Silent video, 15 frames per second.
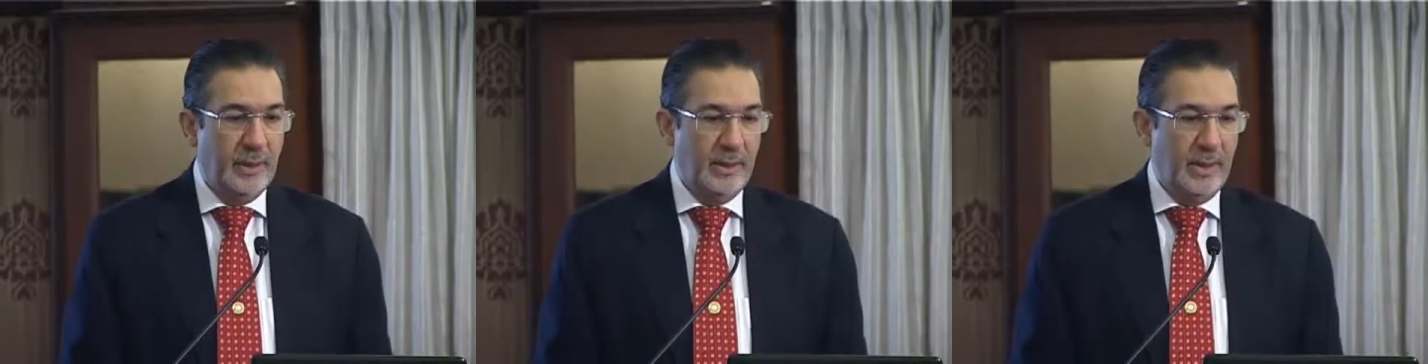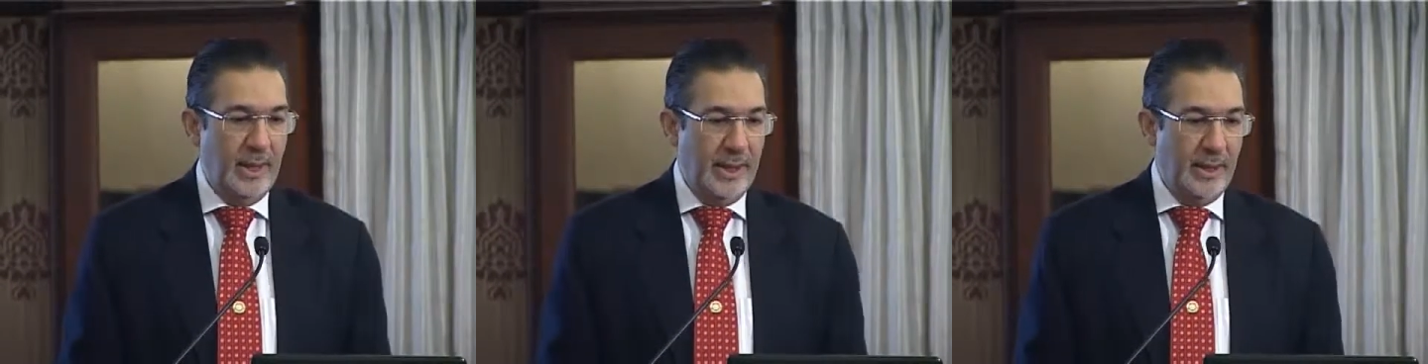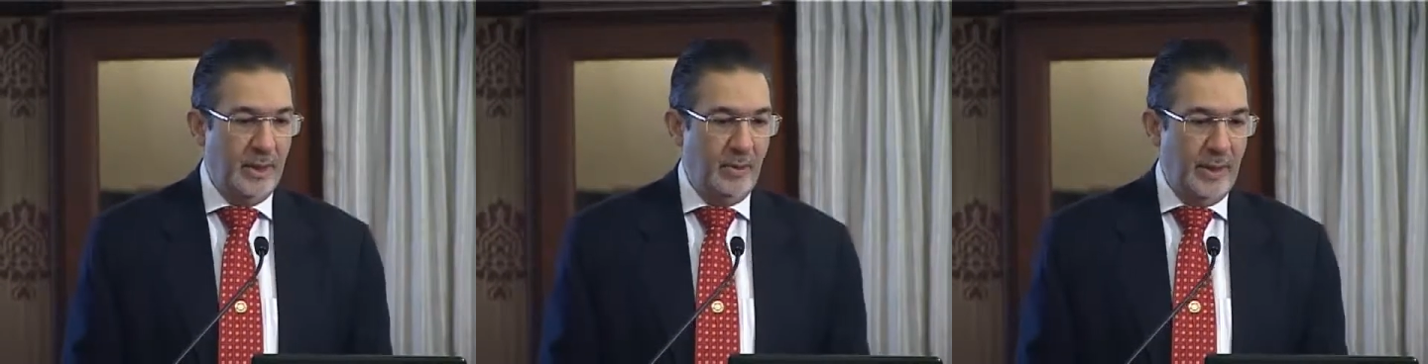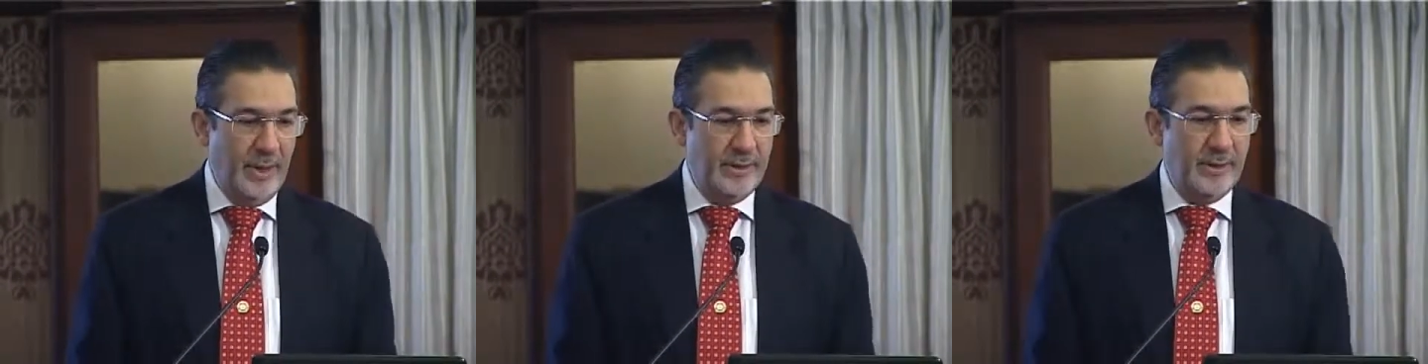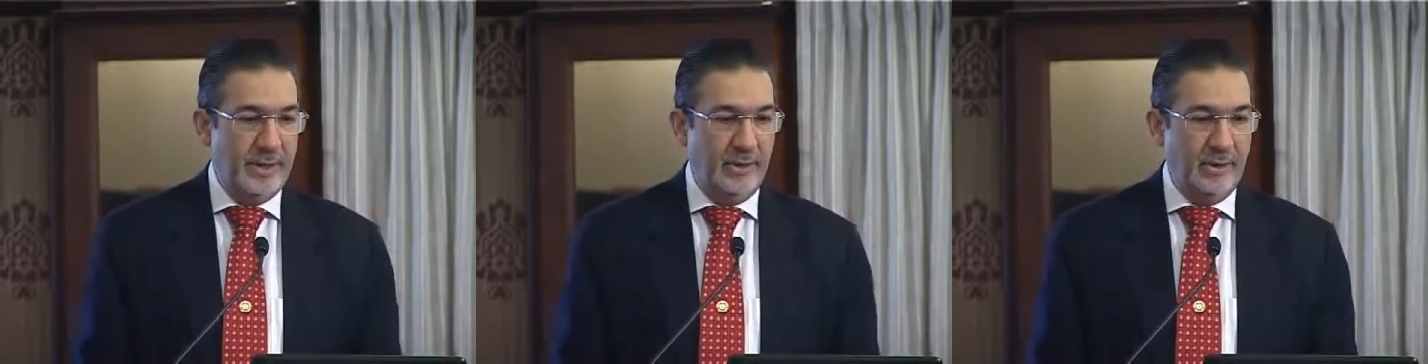The other
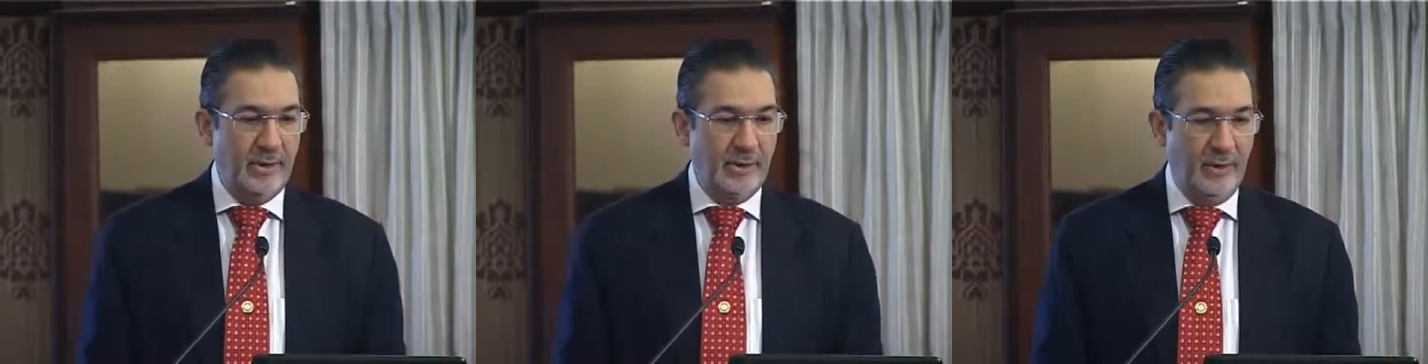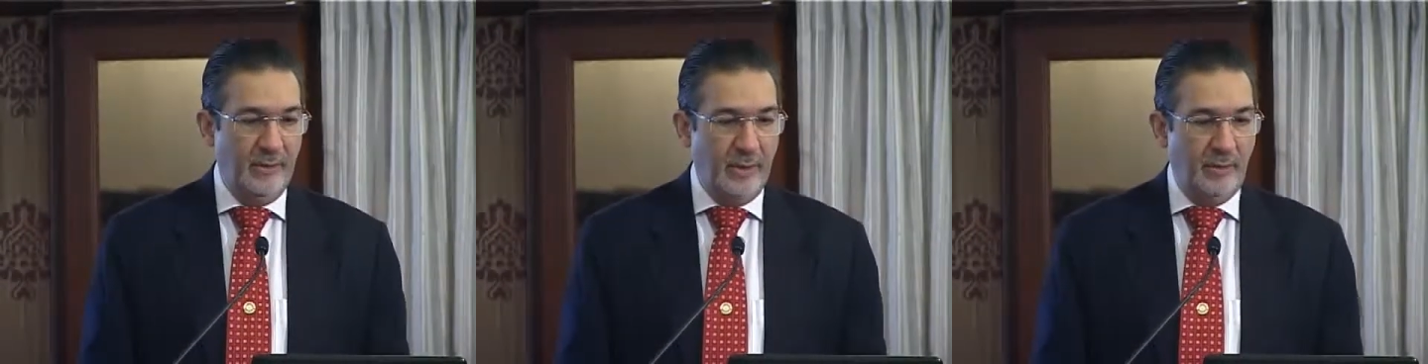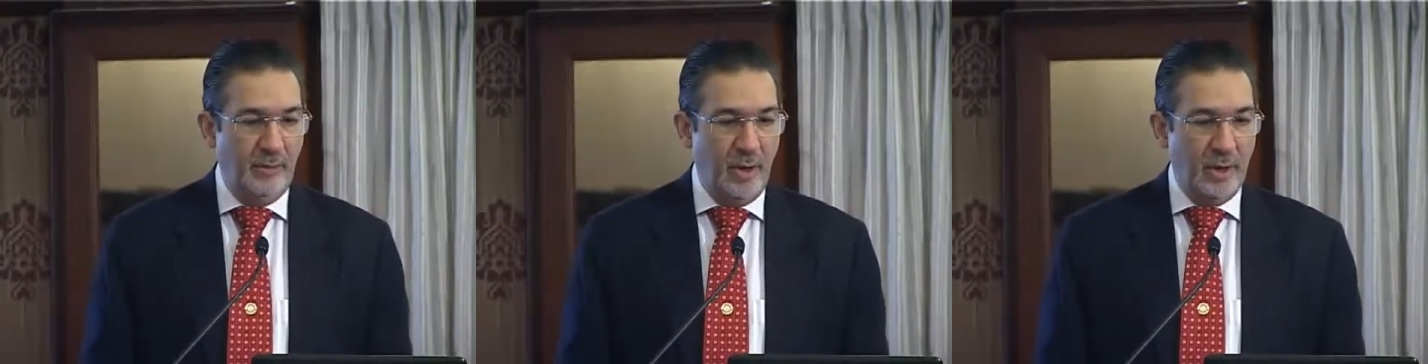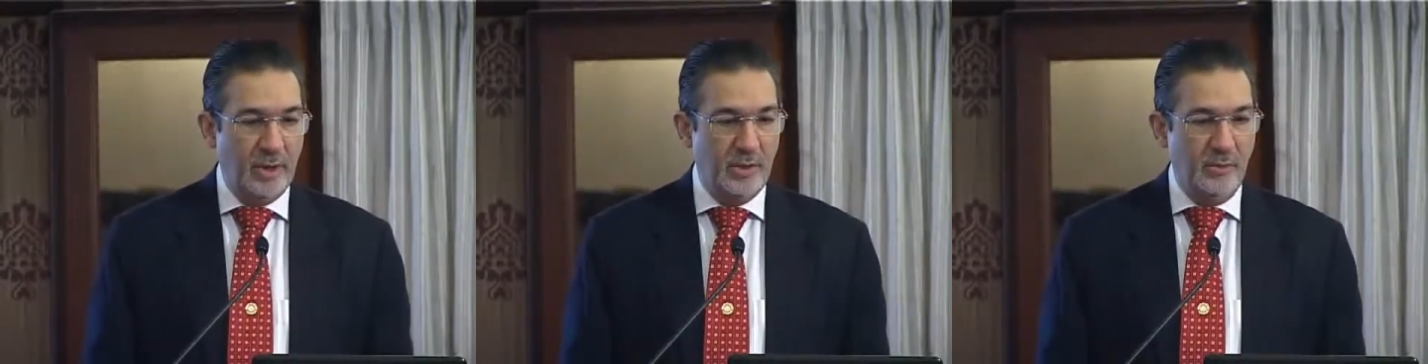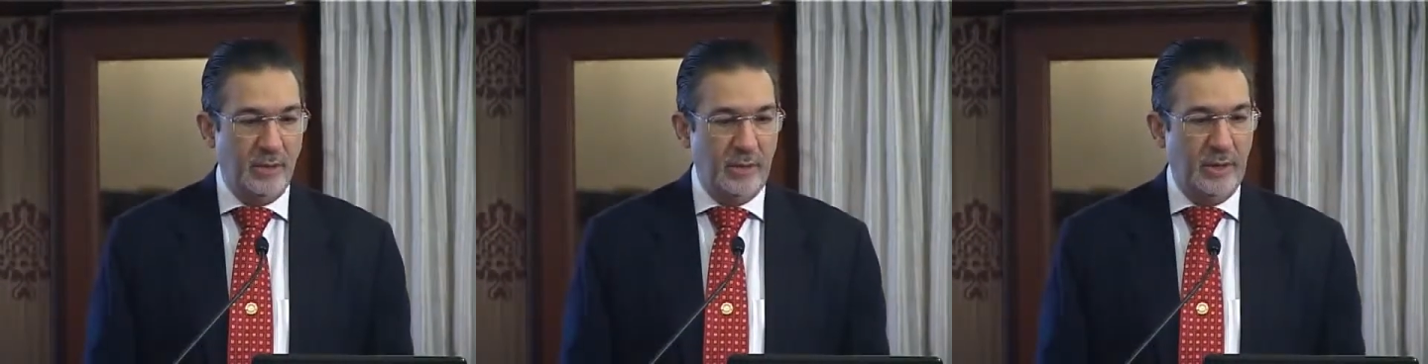works that received
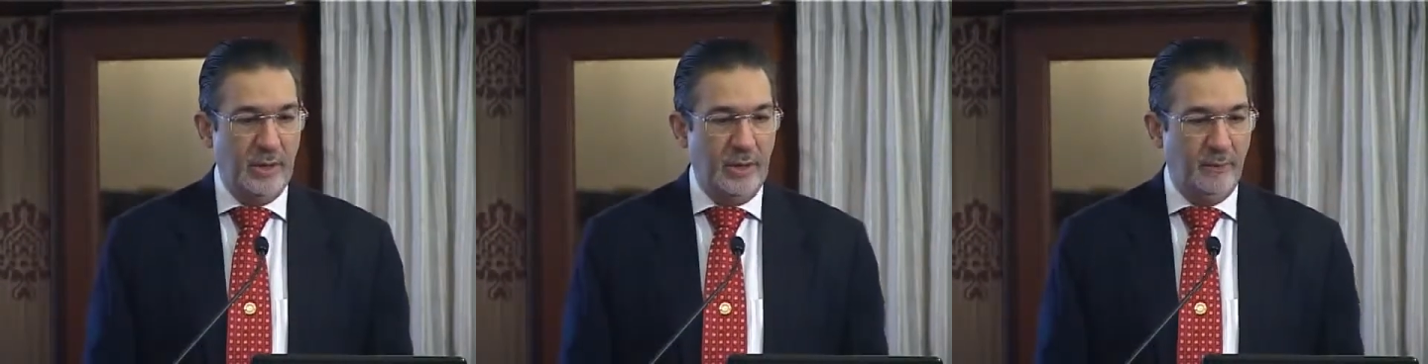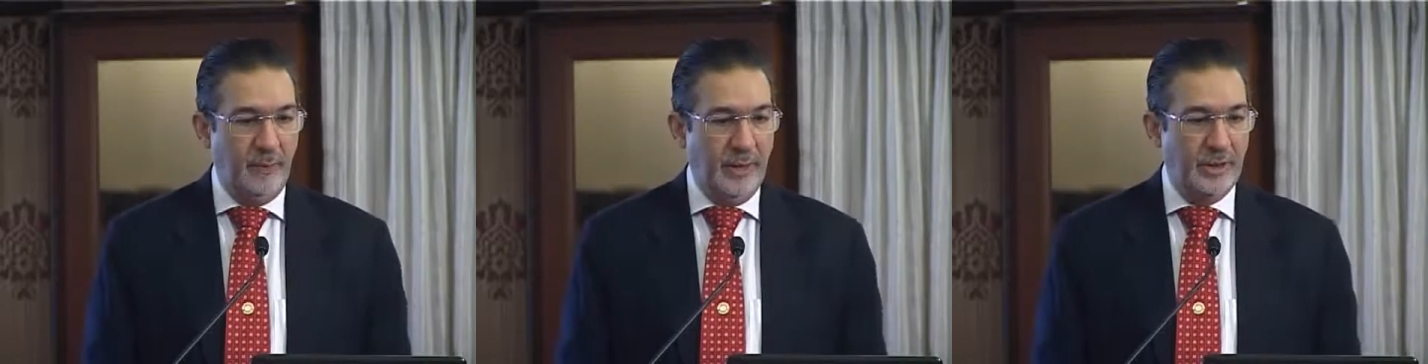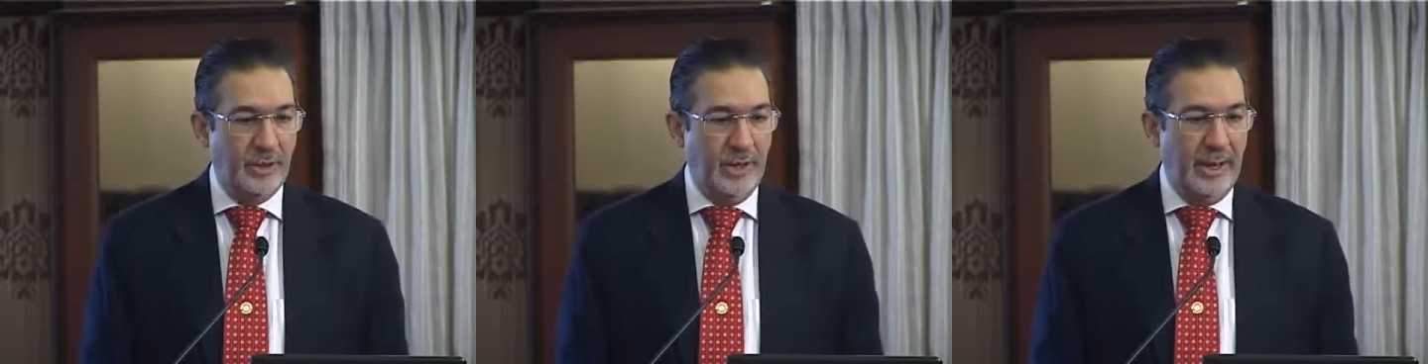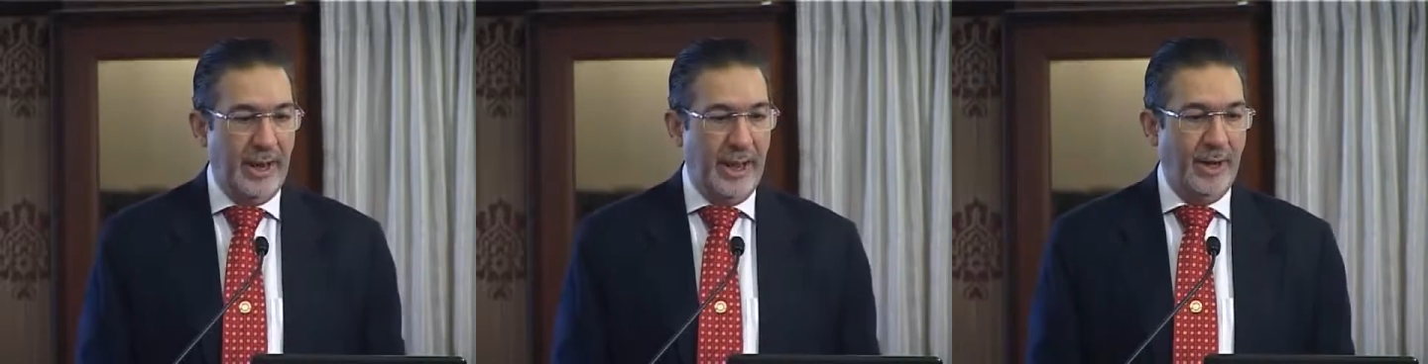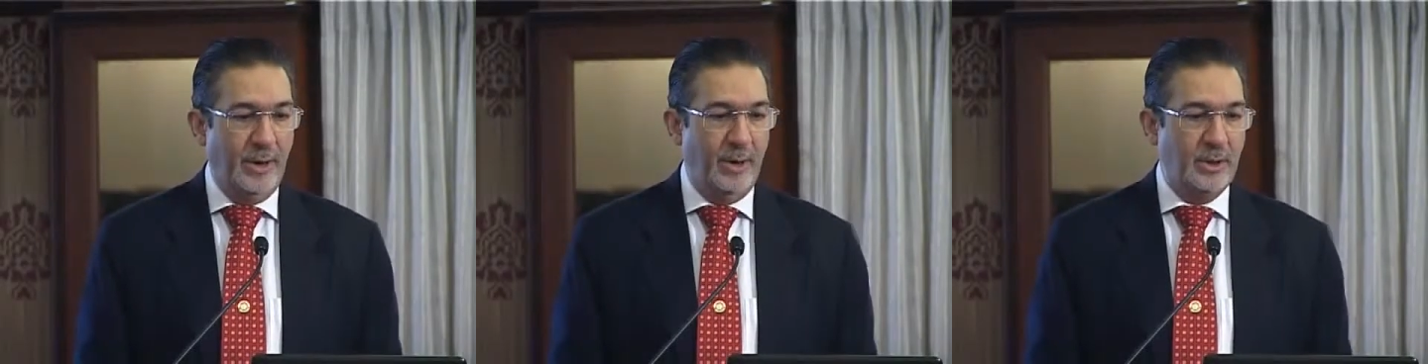awards were the differential
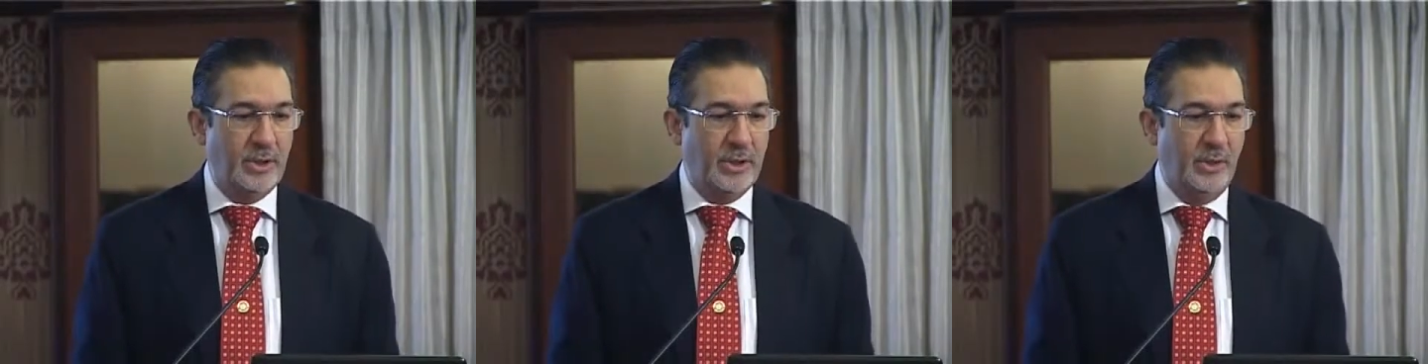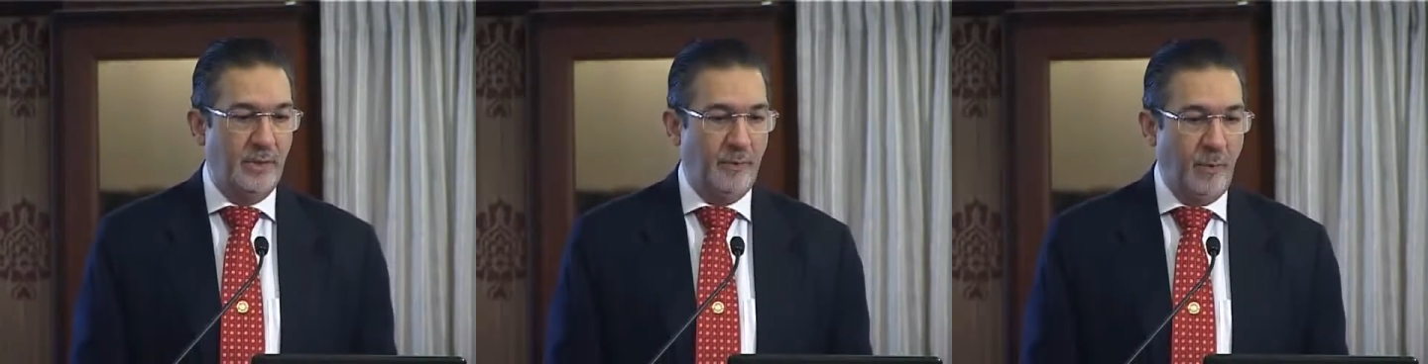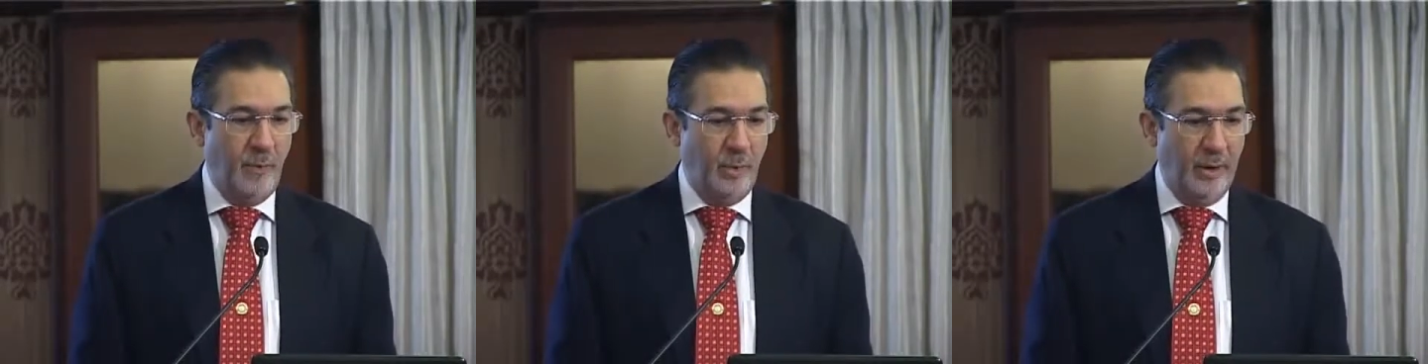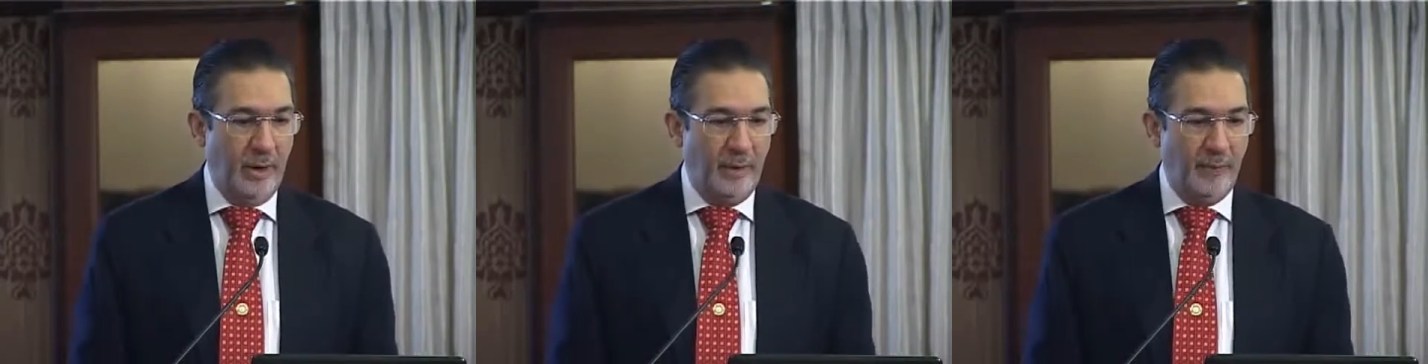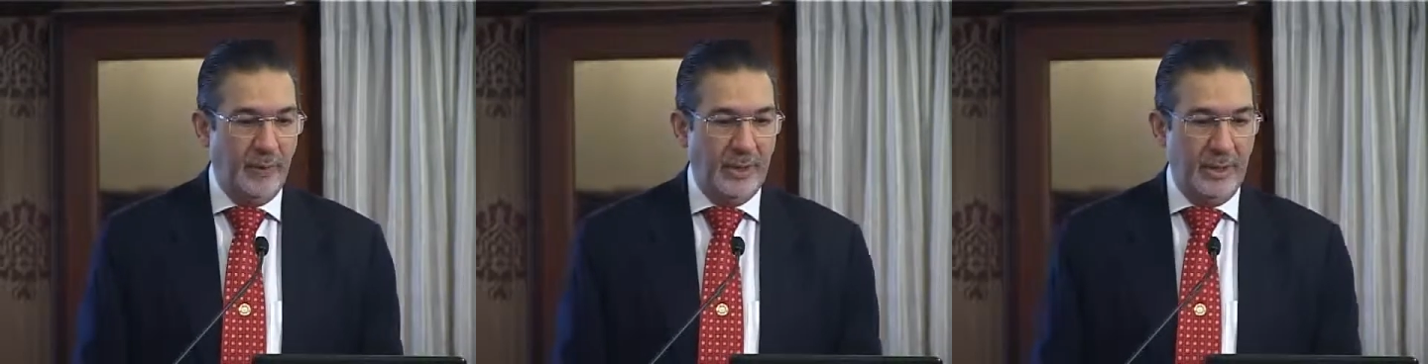diagnosis and
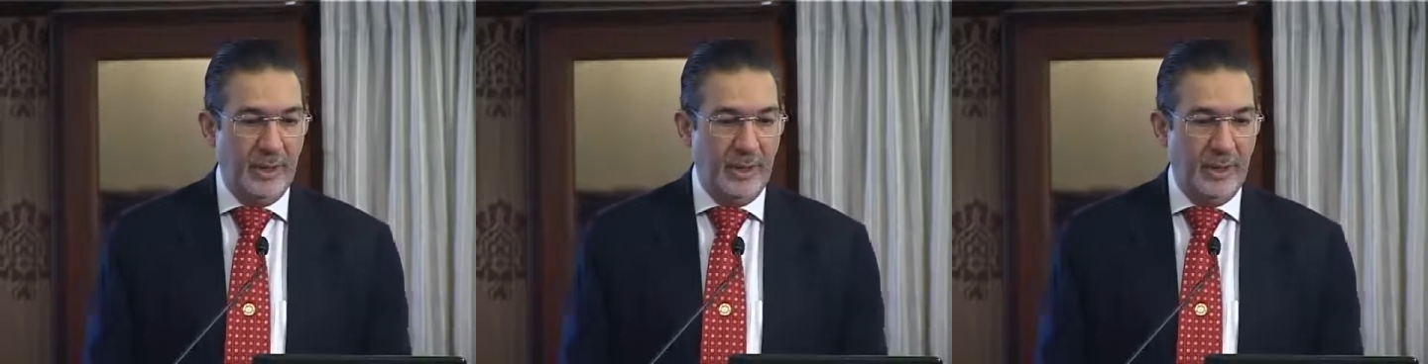photographic